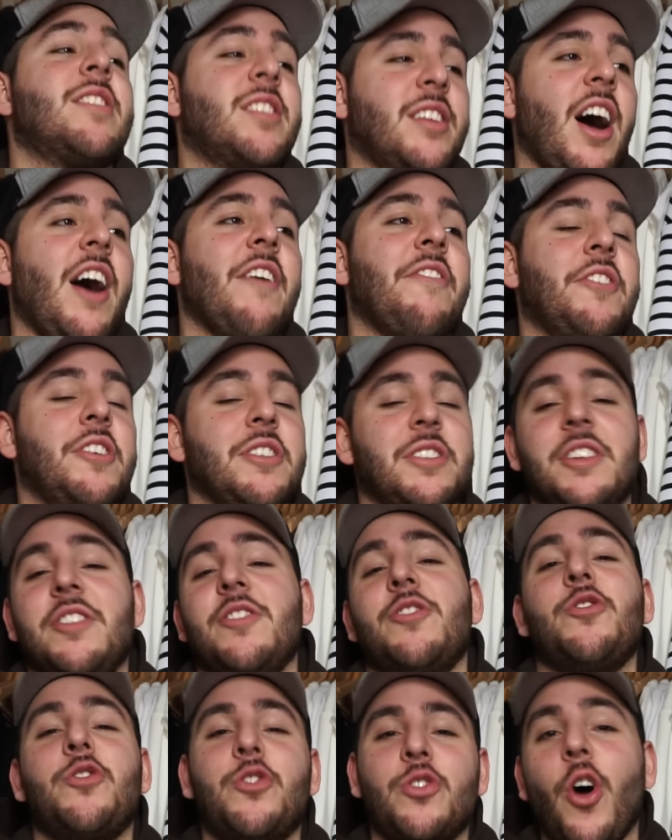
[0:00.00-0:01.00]
soft because
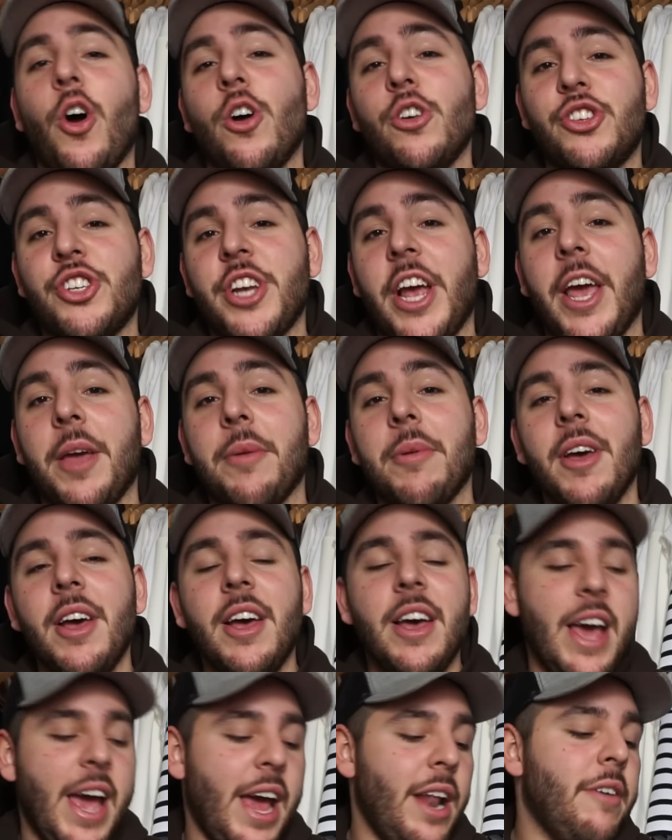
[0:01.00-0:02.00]
it's so cheap
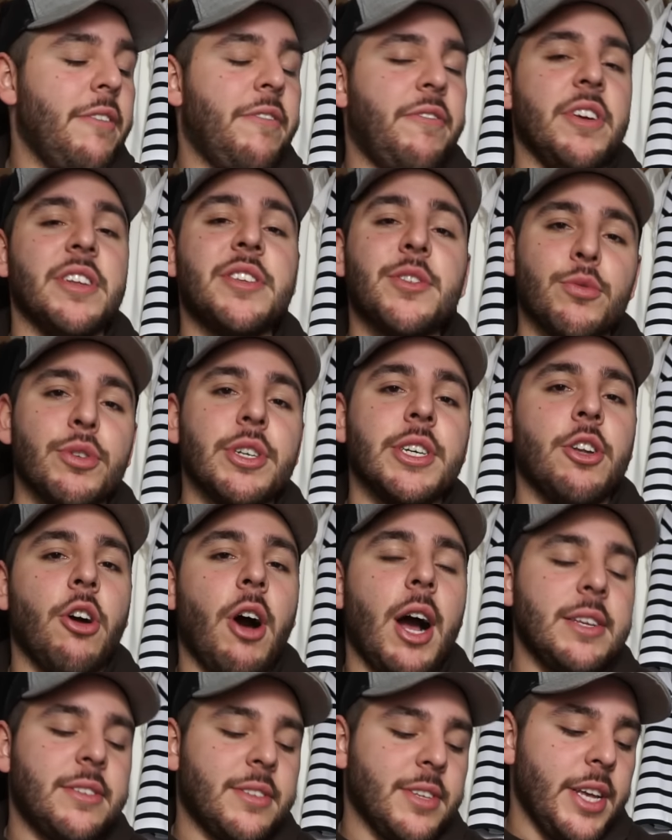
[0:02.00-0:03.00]
and it fits really
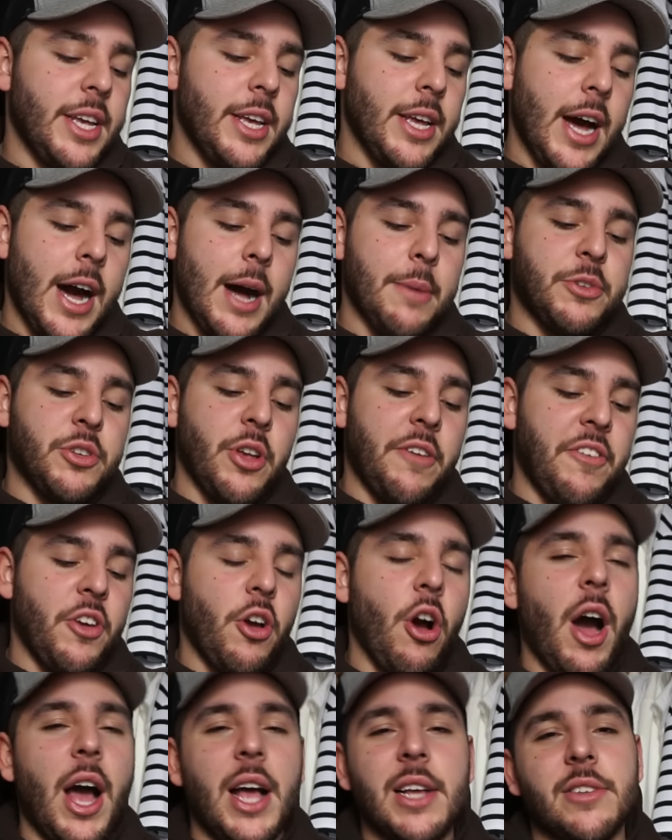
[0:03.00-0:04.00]
nicely. So if you
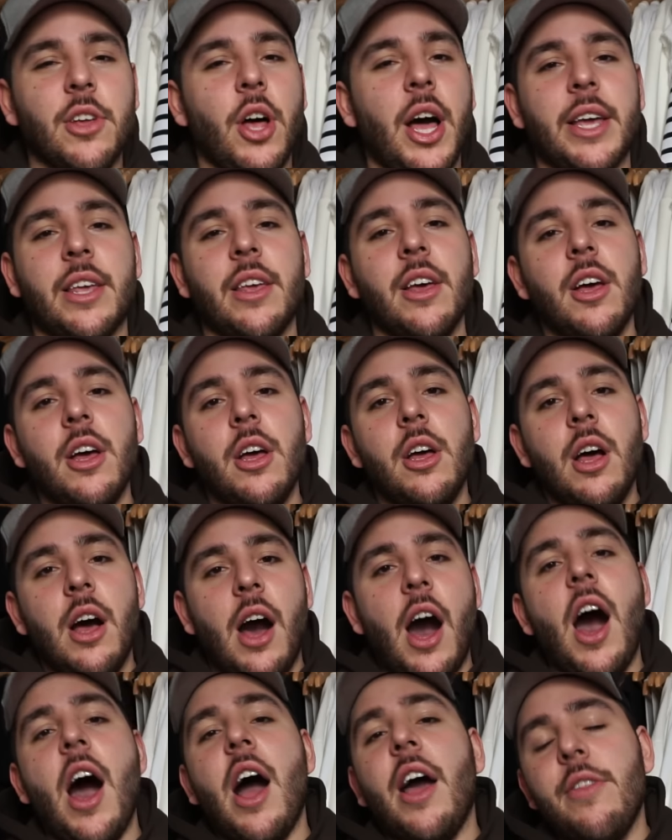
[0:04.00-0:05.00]
guys like
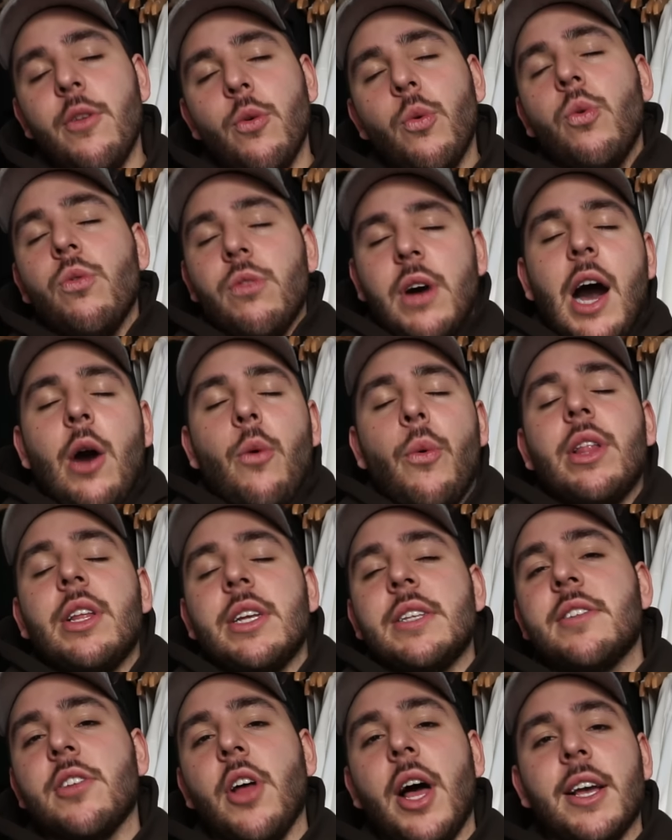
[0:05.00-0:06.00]
are
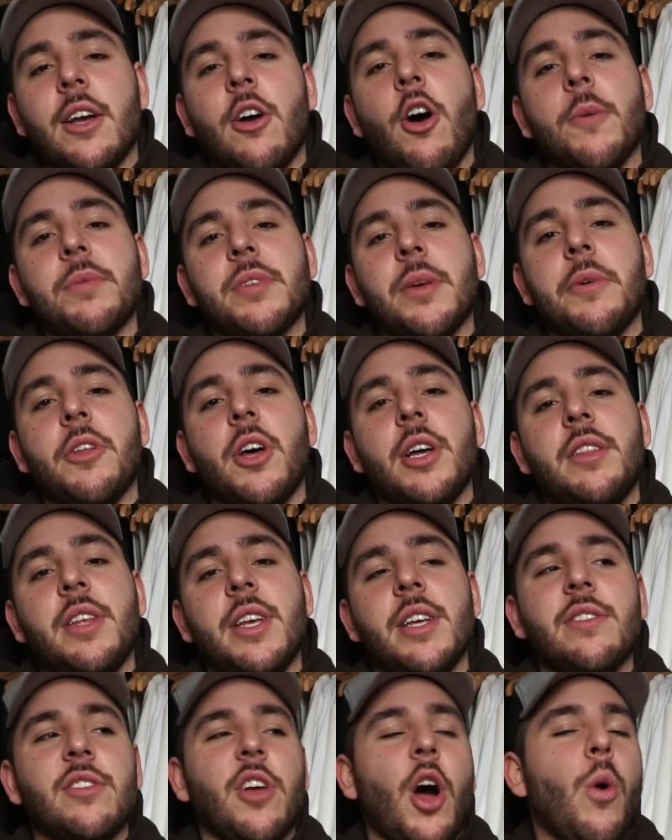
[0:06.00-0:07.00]
willing to like cop something like
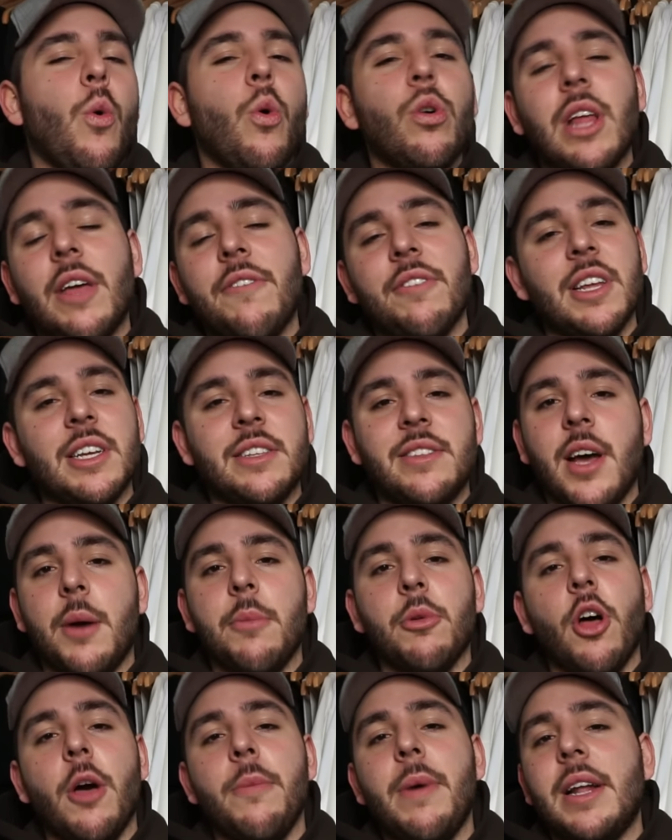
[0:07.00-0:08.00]
this, I will leave a link down
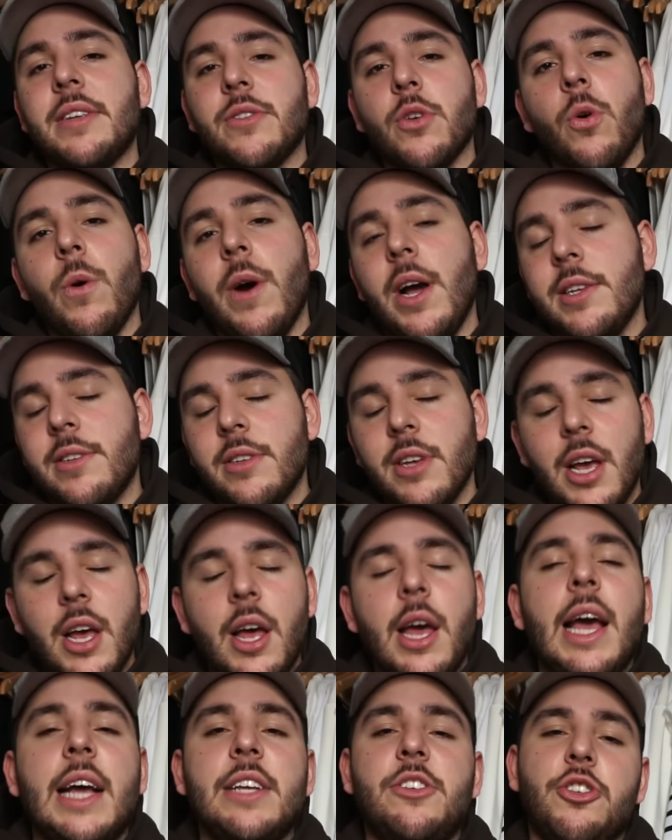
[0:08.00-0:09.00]
below, man, as always.
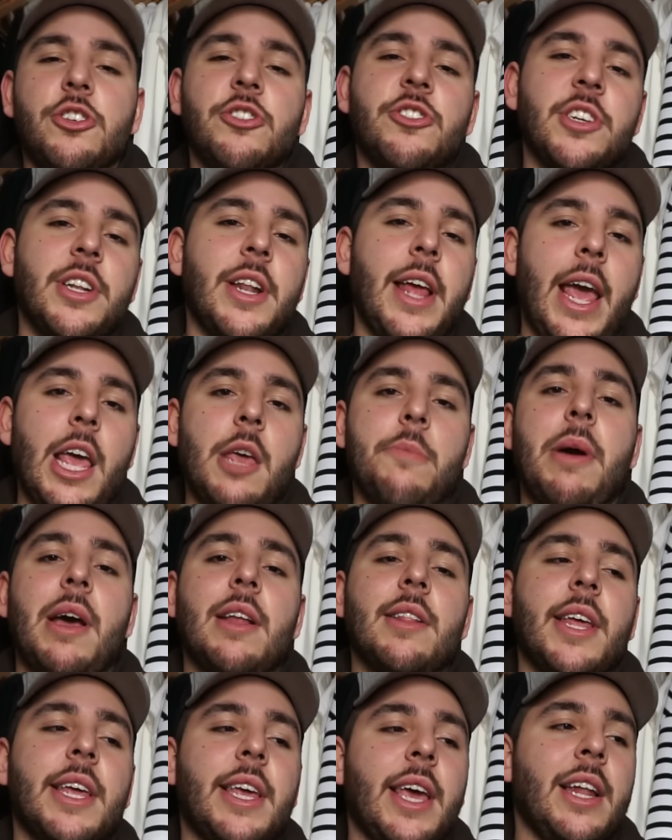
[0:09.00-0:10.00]
It's usually an
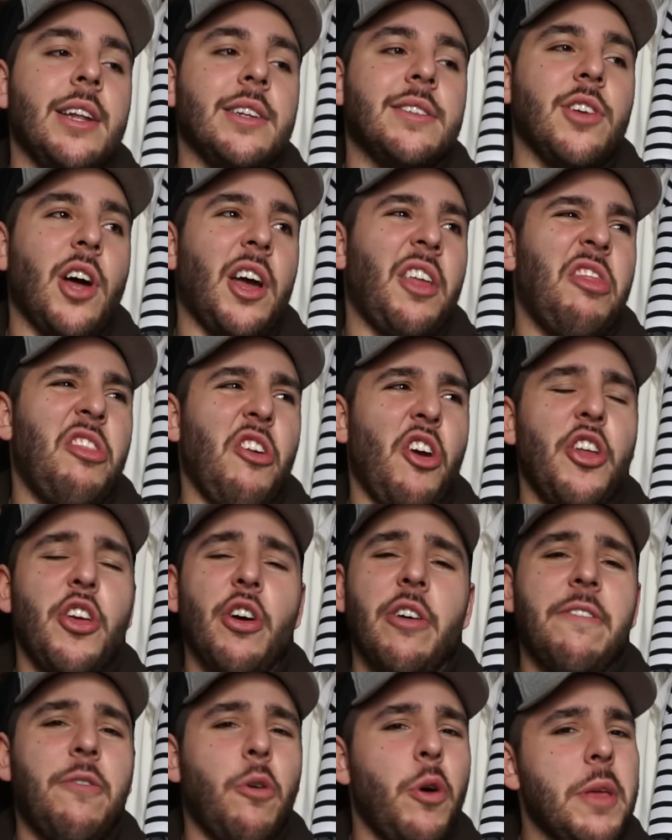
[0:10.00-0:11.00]
eBay link and it's like 30
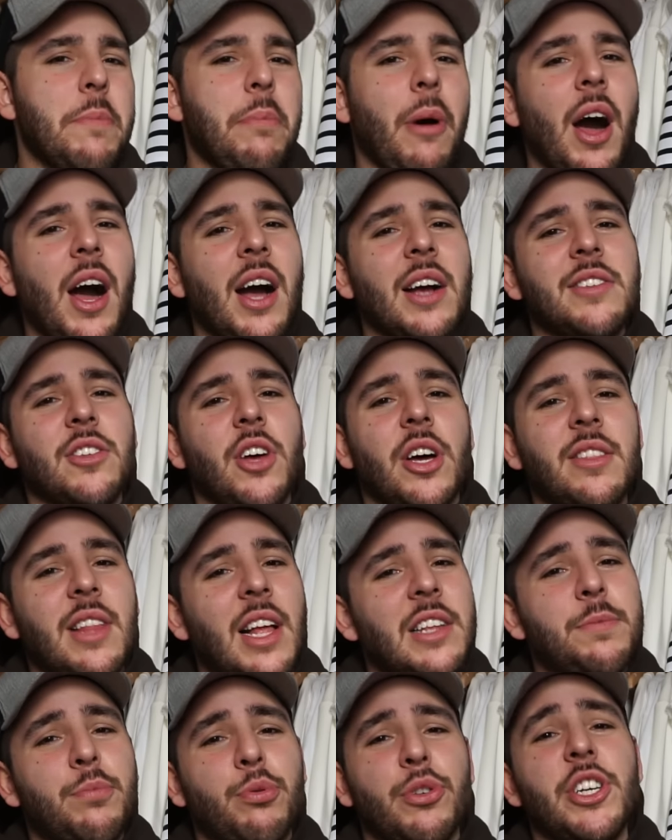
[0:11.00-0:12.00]
or 40 bucks. Like,
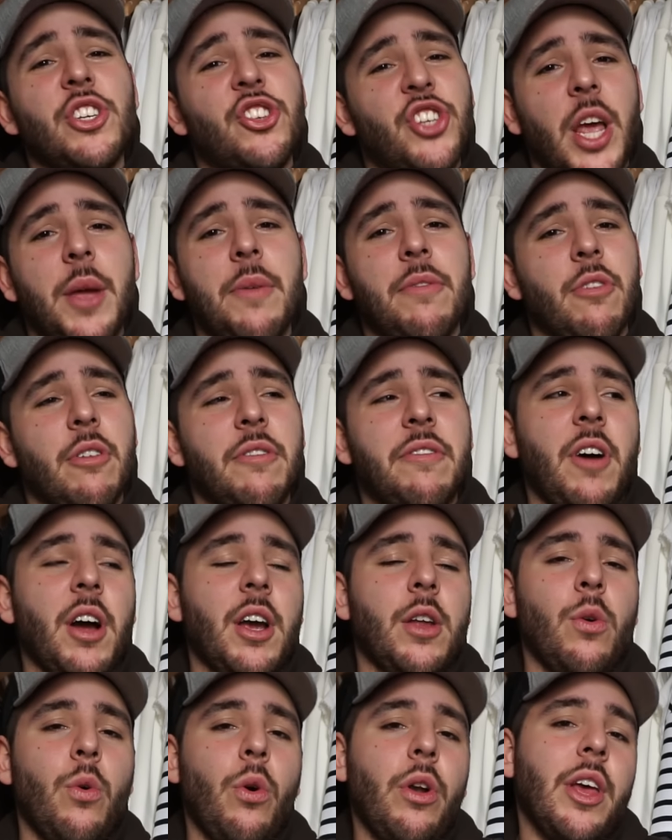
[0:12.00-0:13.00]
that's pretty cheap for a
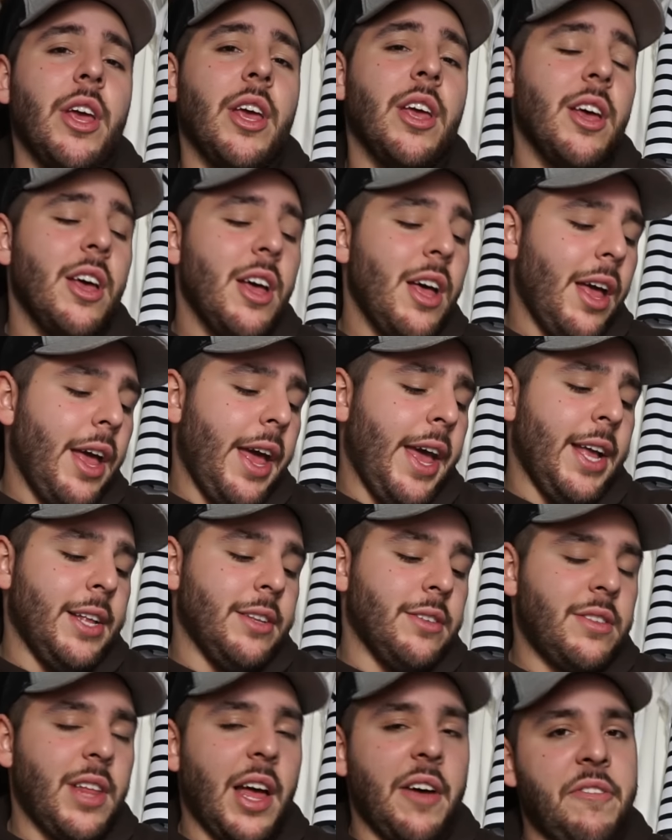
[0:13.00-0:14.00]
fucking hoodie and
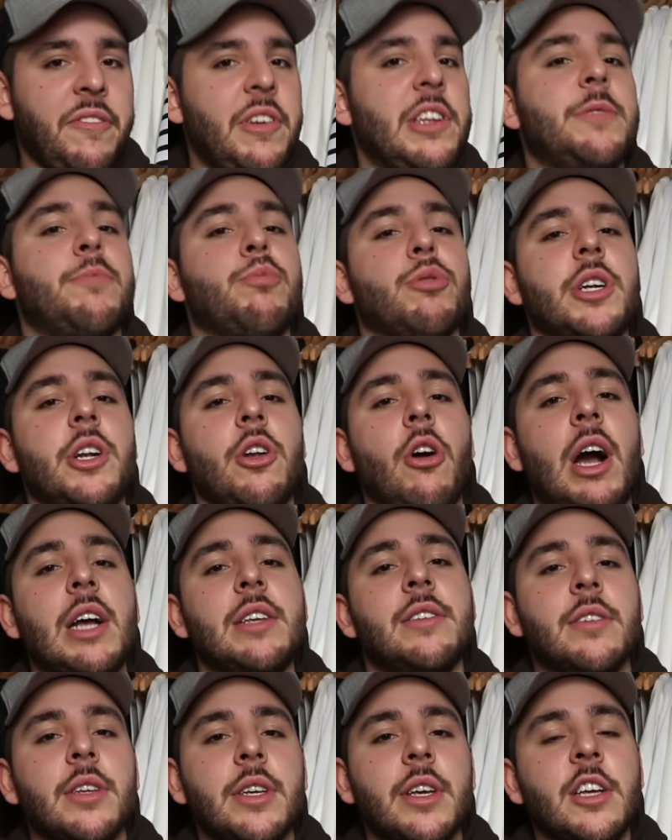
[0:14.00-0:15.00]
that fits pretty
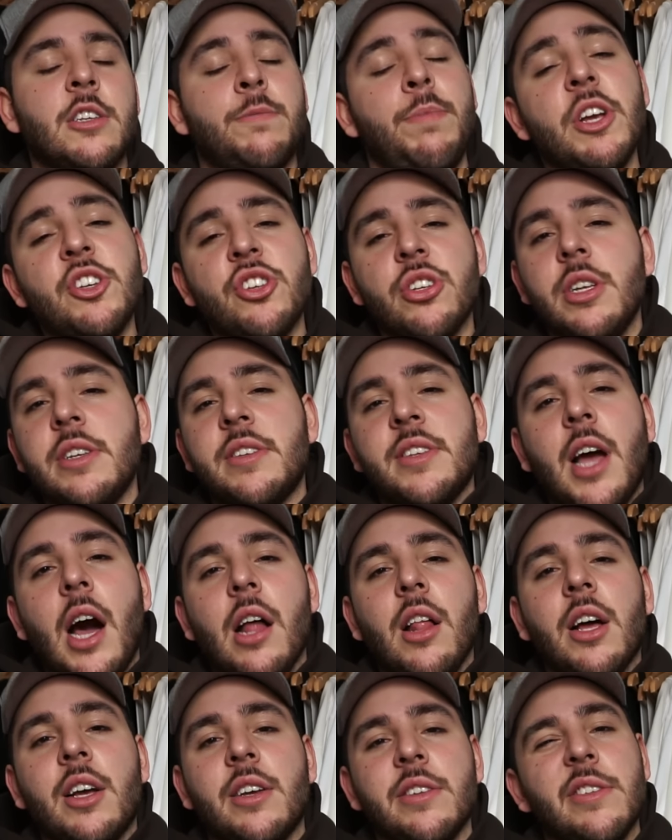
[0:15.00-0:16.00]
nicely, especially in this
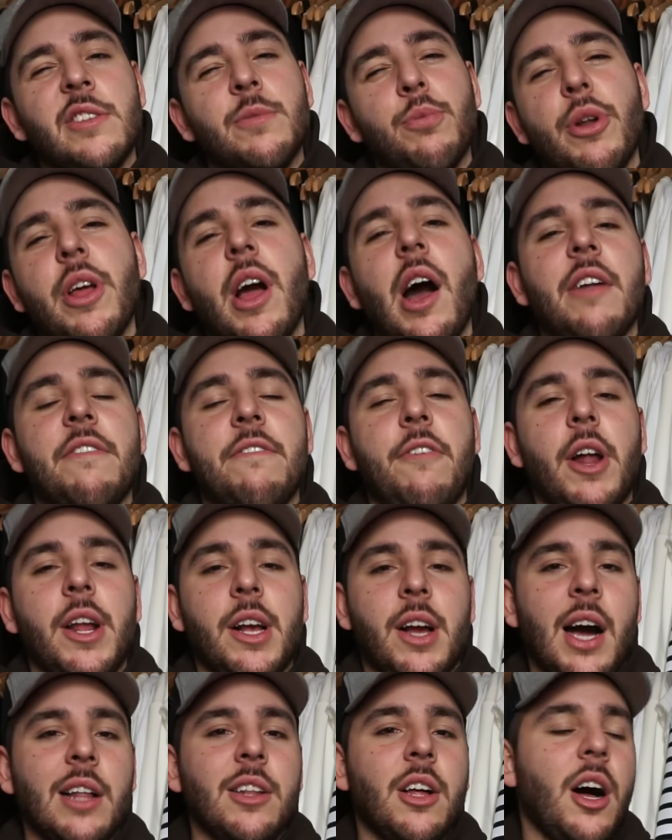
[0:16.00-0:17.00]
color because it's pretty hard to find
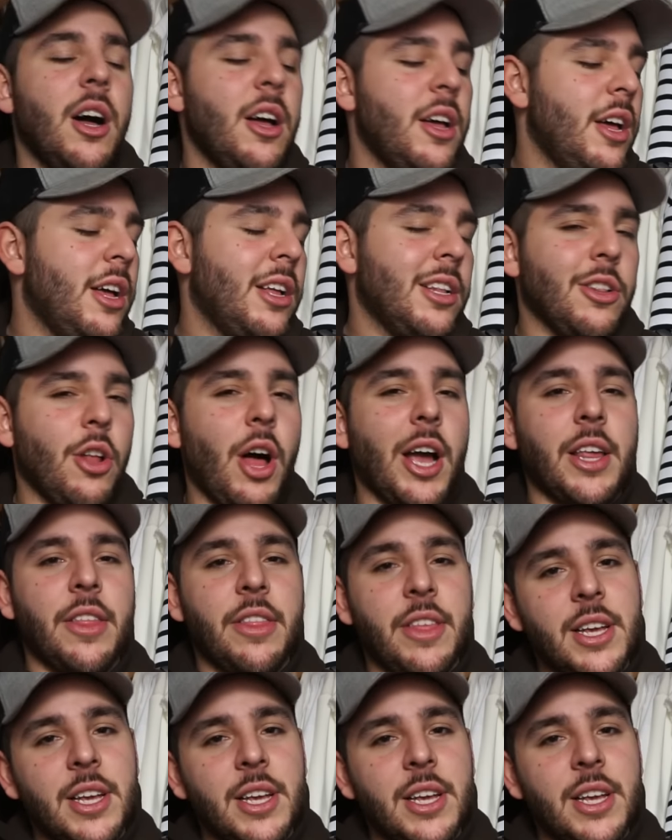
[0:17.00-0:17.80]
a color like